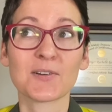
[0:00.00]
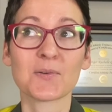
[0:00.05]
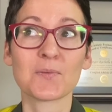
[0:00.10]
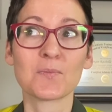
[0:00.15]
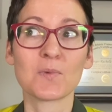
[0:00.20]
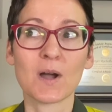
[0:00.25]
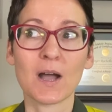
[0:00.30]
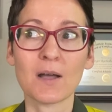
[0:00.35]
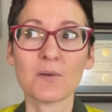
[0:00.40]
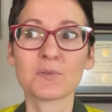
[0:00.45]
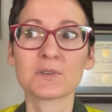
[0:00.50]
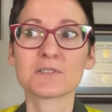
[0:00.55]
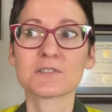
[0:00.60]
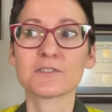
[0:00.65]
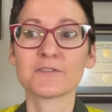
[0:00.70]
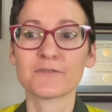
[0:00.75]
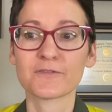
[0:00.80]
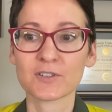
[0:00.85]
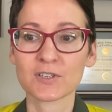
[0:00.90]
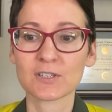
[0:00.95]
What was
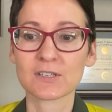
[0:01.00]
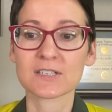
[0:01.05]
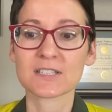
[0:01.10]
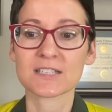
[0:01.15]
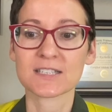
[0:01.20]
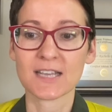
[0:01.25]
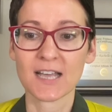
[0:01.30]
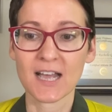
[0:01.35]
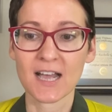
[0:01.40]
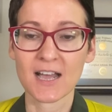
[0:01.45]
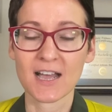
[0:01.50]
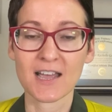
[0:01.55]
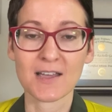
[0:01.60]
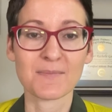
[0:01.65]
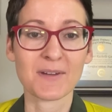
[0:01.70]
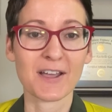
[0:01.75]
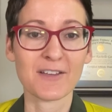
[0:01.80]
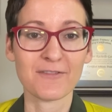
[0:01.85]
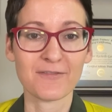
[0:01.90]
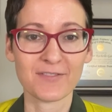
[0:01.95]
the first
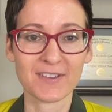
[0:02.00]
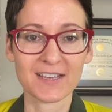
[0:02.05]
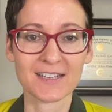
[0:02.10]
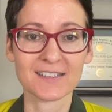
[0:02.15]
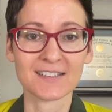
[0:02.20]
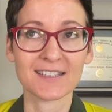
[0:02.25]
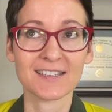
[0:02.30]
time I fell